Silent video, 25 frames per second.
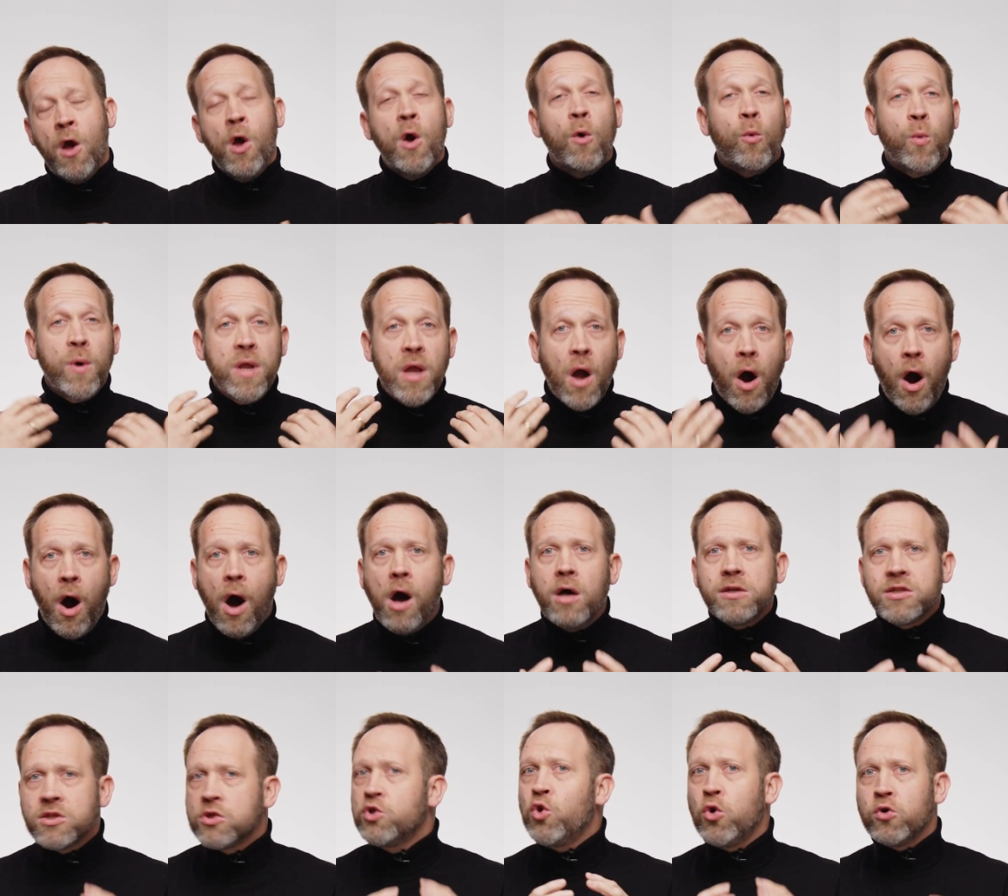We
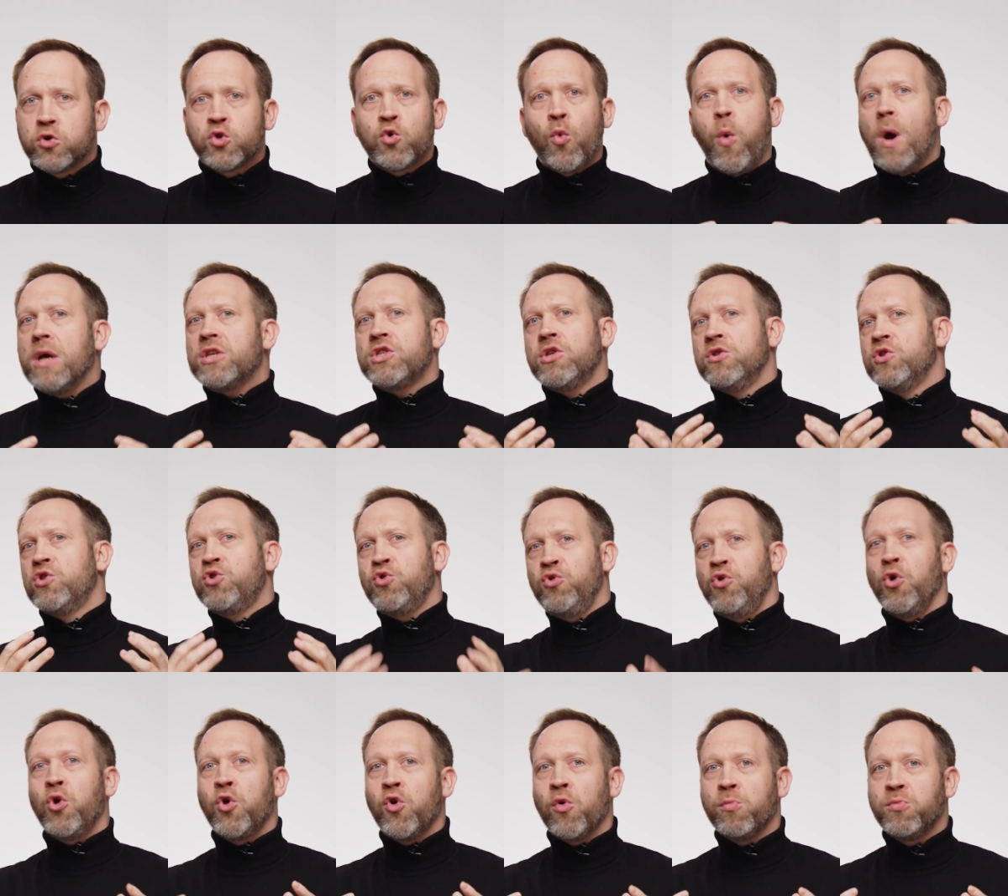ask those questions to
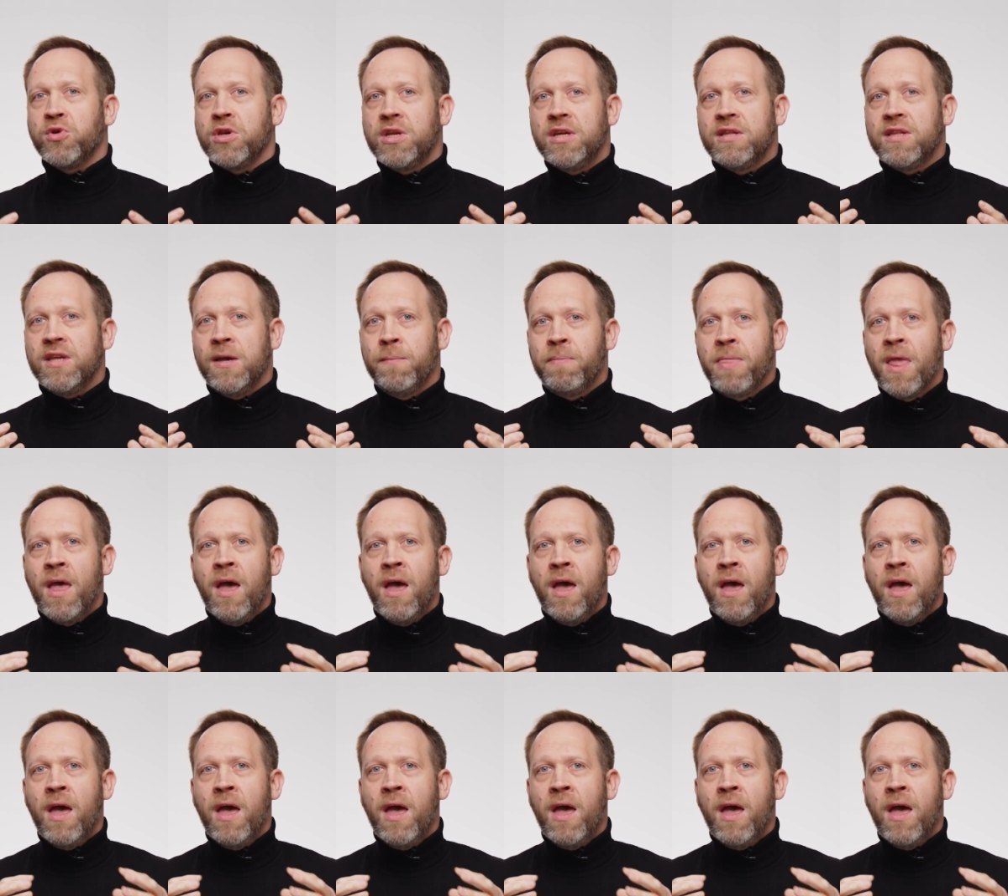the community.